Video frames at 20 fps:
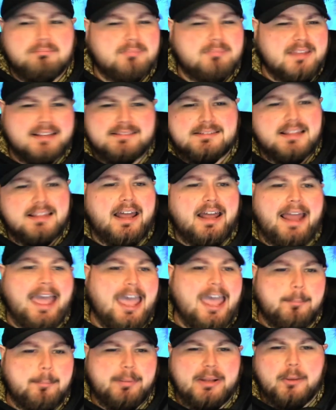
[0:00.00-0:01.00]
that's not
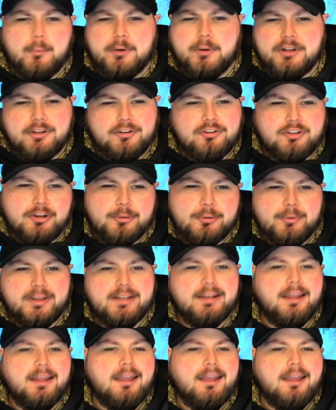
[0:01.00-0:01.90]
happening. What are you doing?